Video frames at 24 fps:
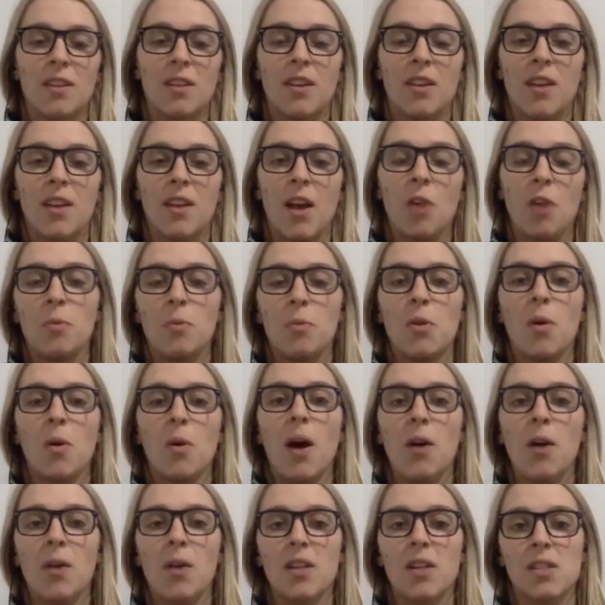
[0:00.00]
help you
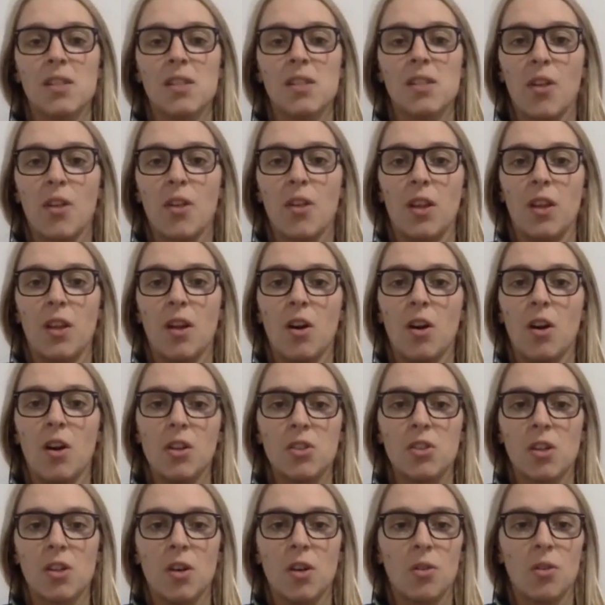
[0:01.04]
out as an athlete
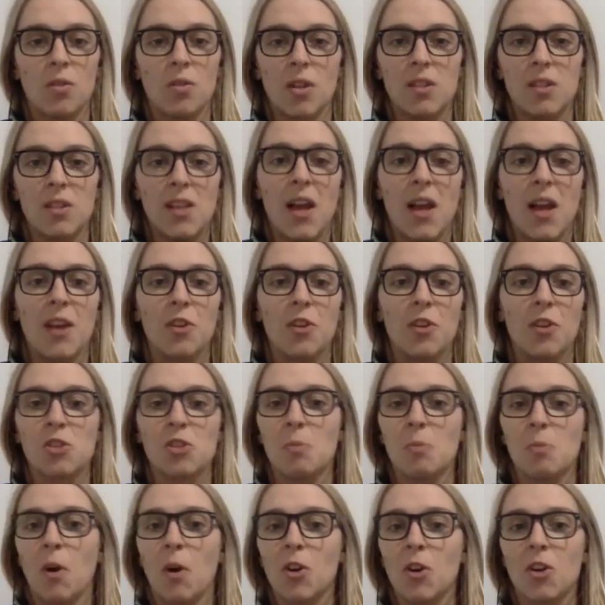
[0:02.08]
also. Because, yeah, you're
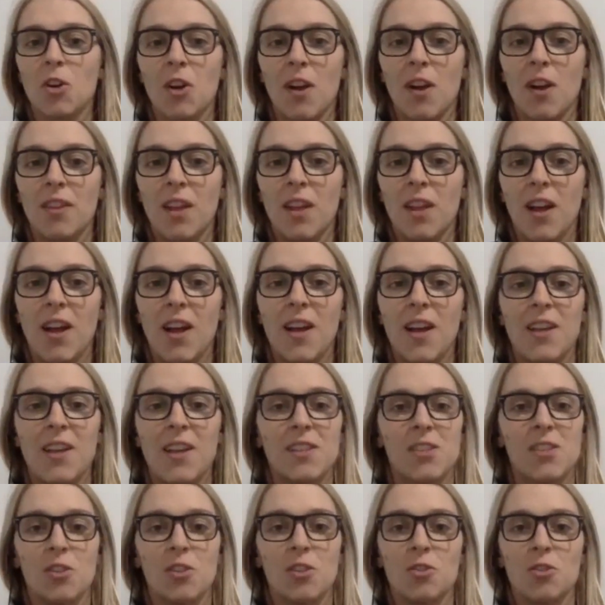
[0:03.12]
smarter on the
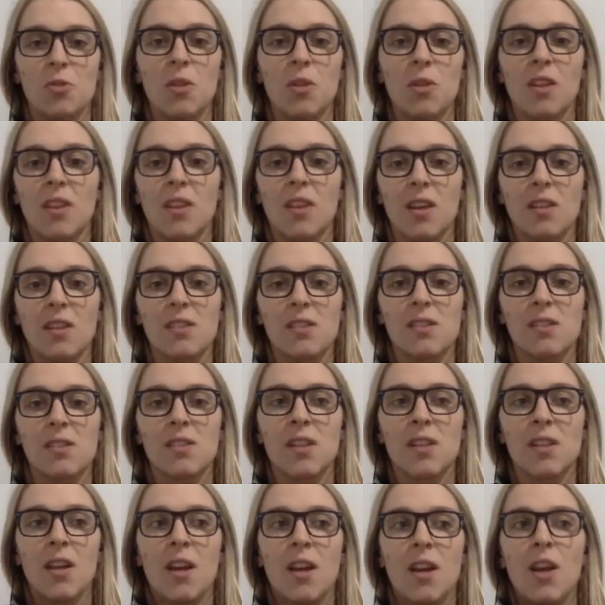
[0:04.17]
ice, you're doing
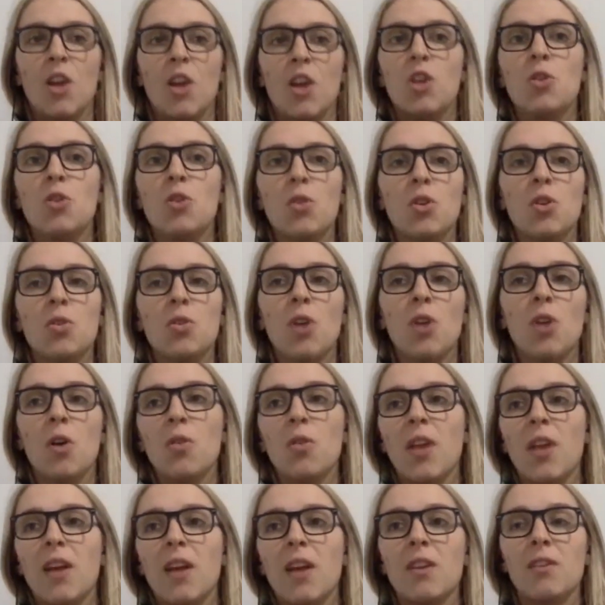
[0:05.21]
things, you
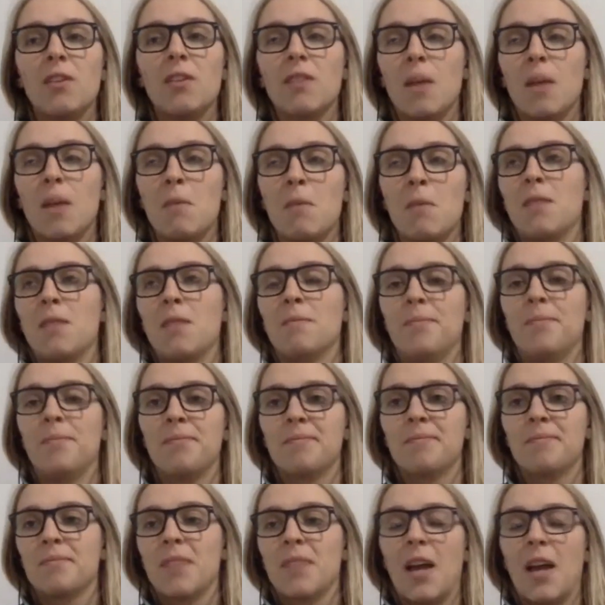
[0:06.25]
know that, I mean,
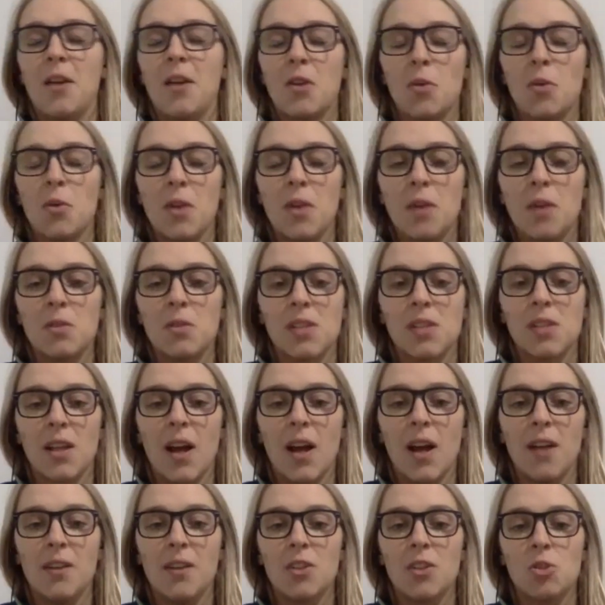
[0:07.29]
I don't know, when I was in
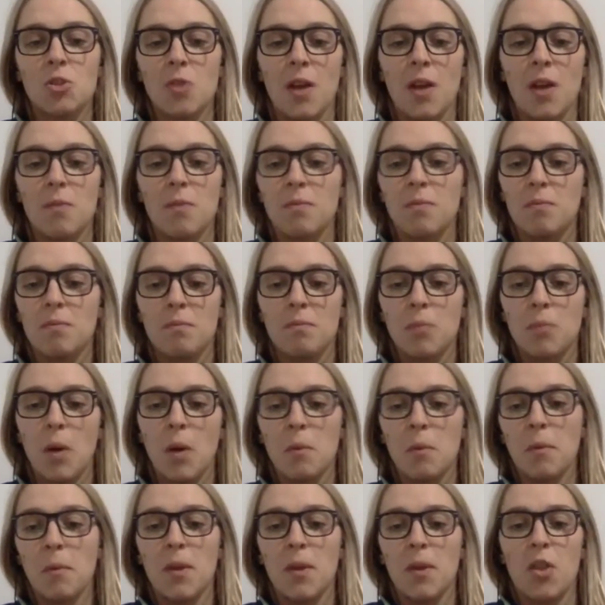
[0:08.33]
college, I
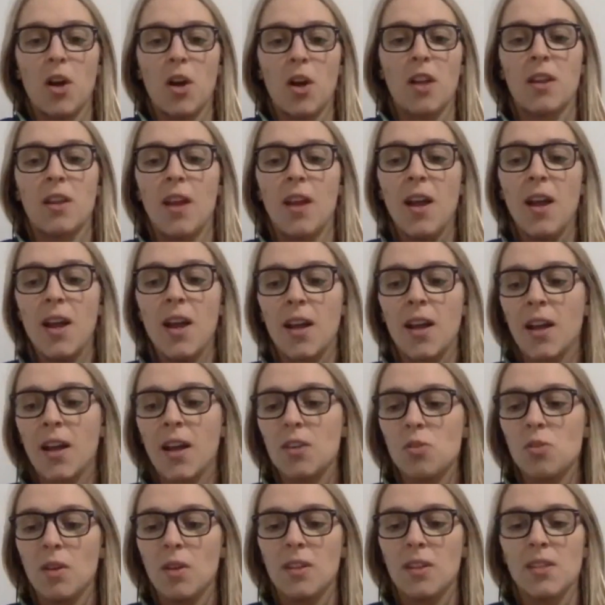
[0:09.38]
probably thought, hey, I got
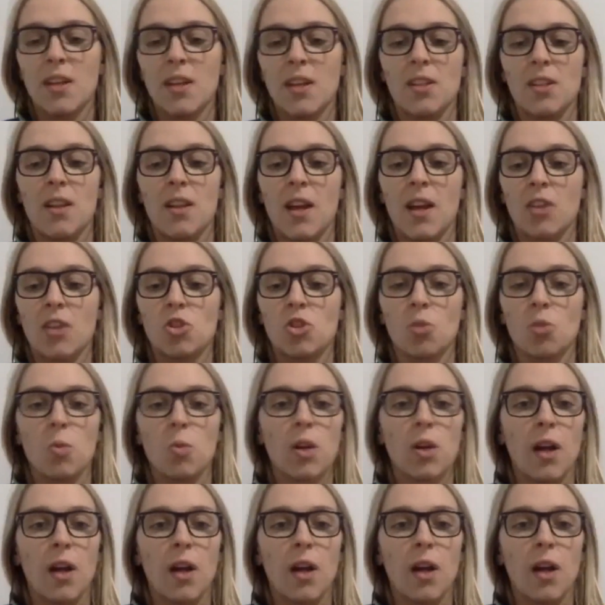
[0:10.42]
to do all these extra
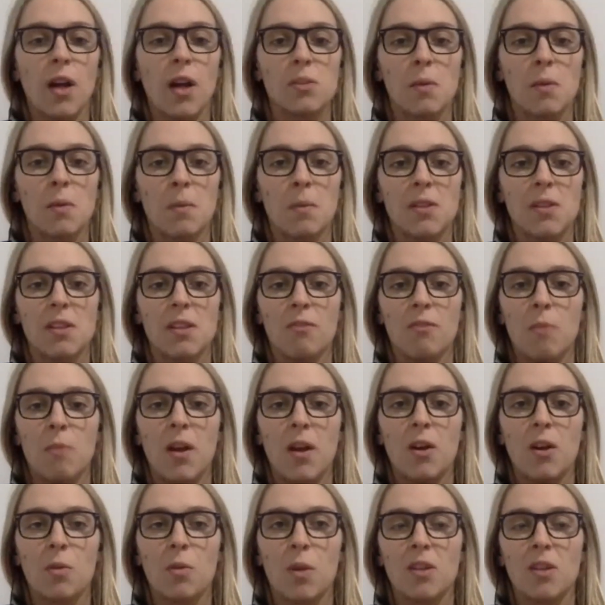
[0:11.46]
workouts to make myself better.
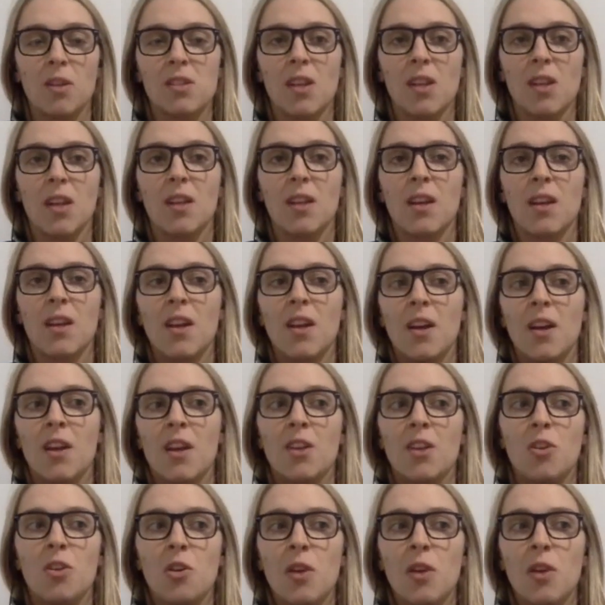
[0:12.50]
Where it's like, no,
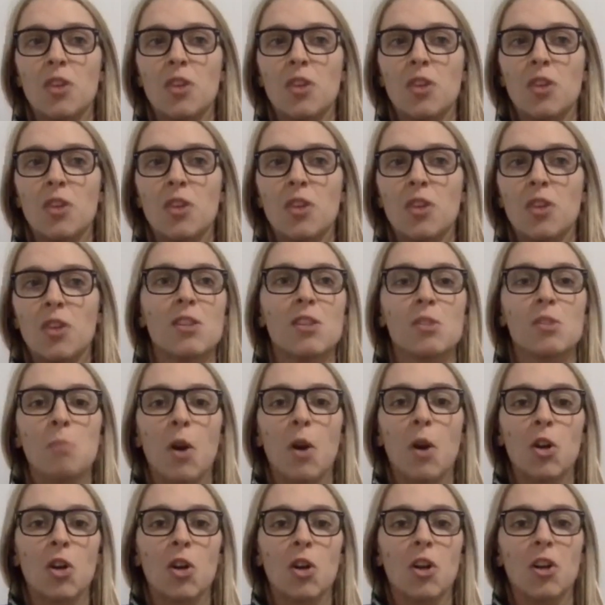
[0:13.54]
you actually got to be
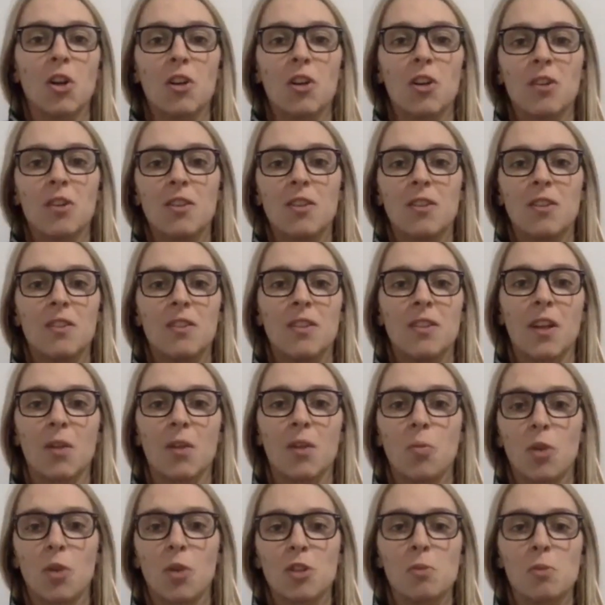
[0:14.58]
smarter, like
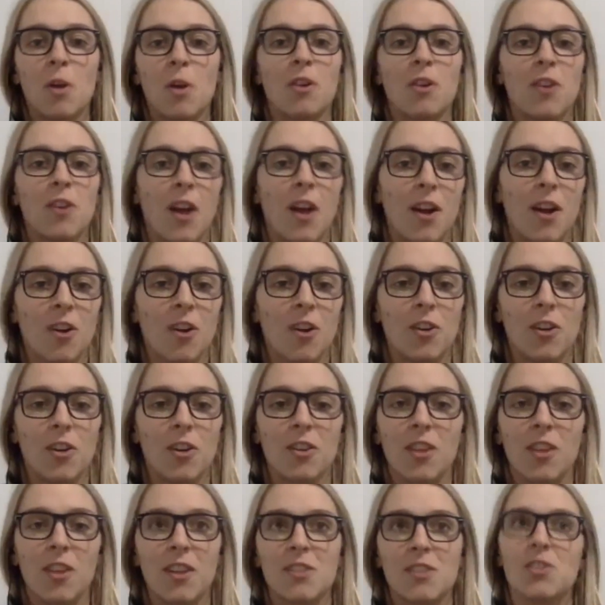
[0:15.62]
work smarter, not harder.
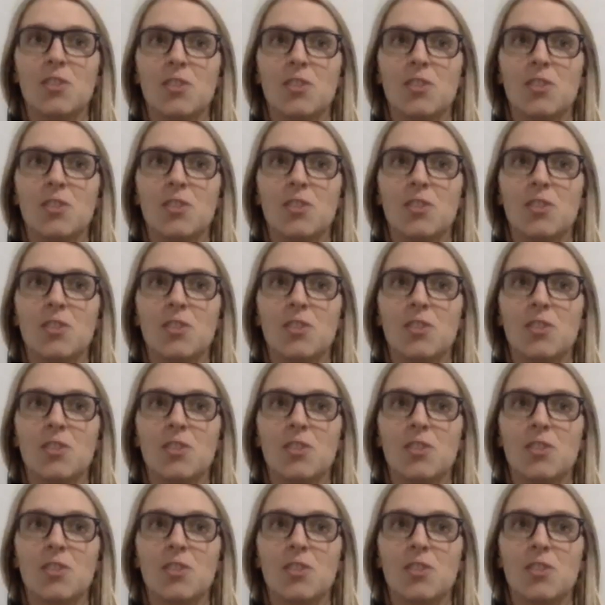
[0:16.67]
That's